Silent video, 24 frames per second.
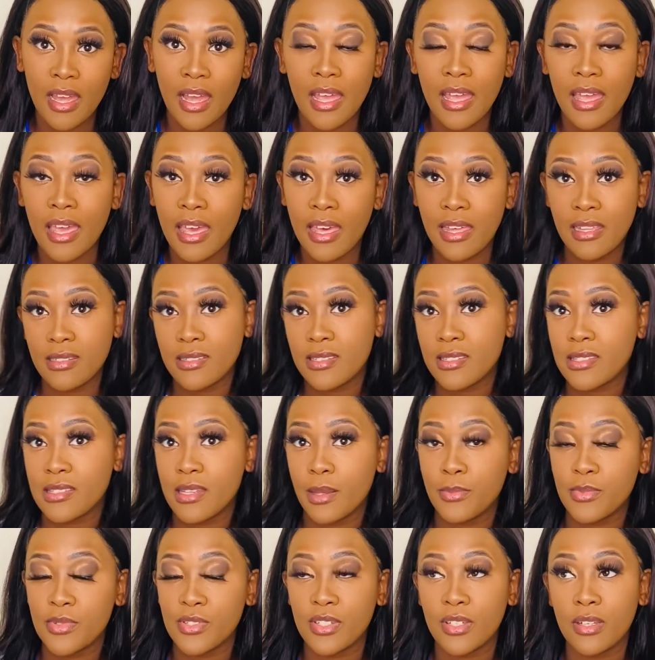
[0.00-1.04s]
I hate
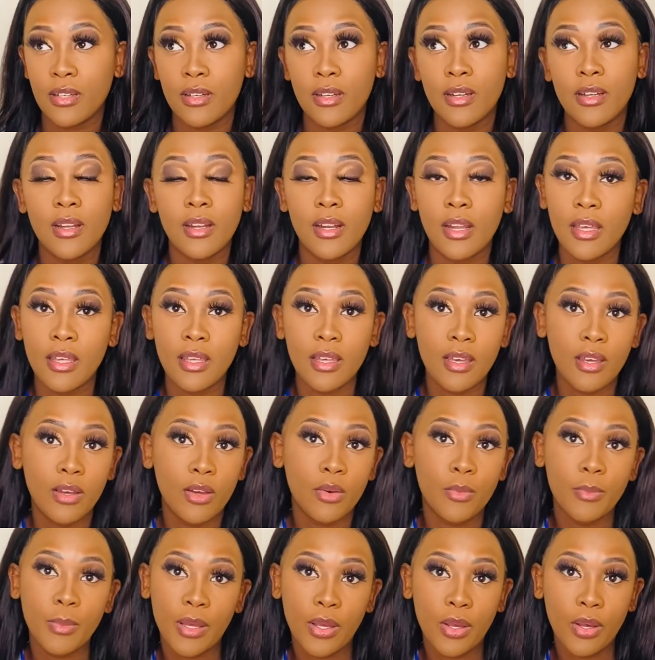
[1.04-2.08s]
deception. Like, oh
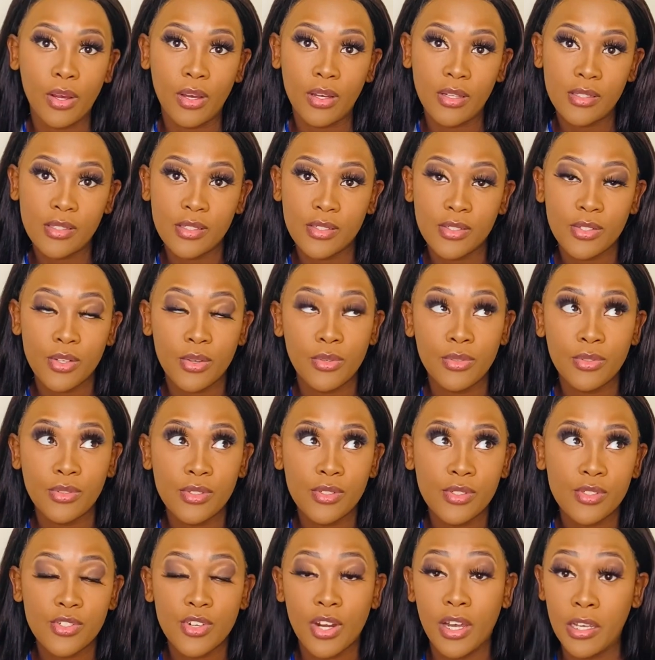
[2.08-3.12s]
my god, don't
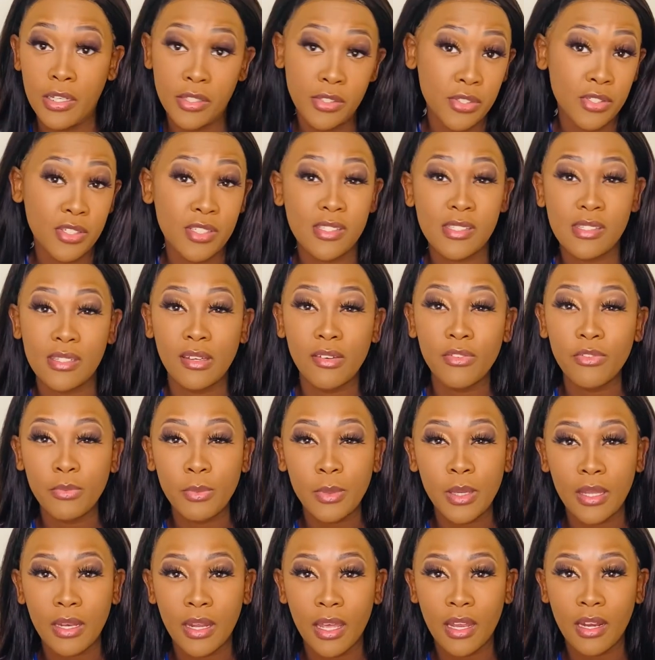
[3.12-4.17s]
try to deceive
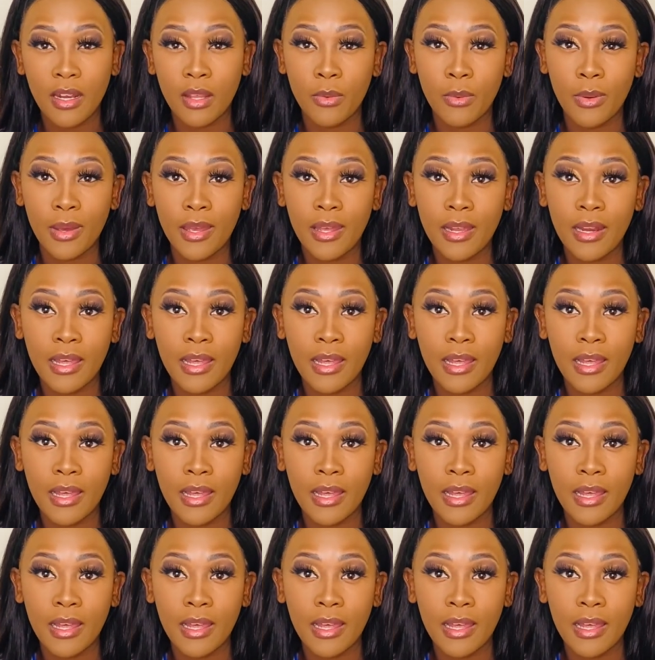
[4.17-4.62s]
me in any way.